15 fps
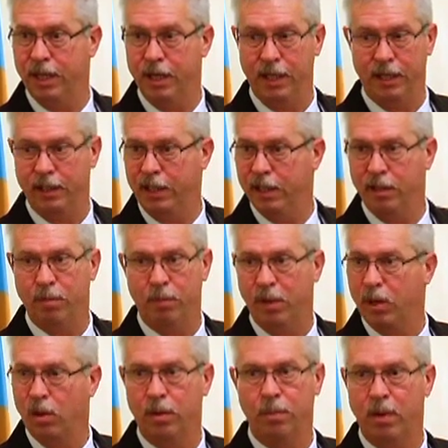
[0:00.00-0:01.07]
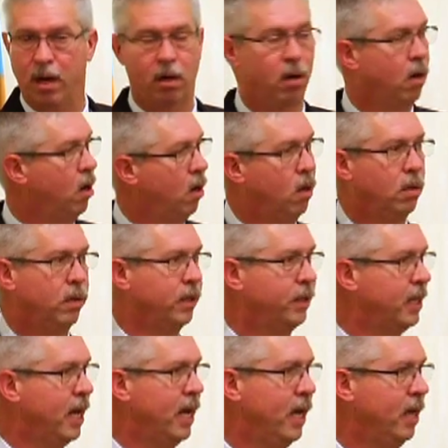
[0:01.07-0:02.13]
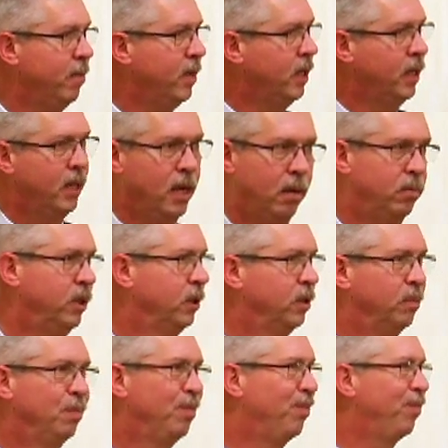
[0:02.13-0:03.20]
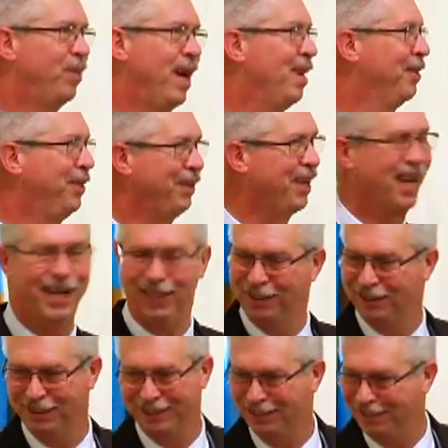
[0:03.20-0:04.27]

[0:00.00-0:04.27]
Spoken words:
and getting bigger and better all the time. And I'm just proud of you guys.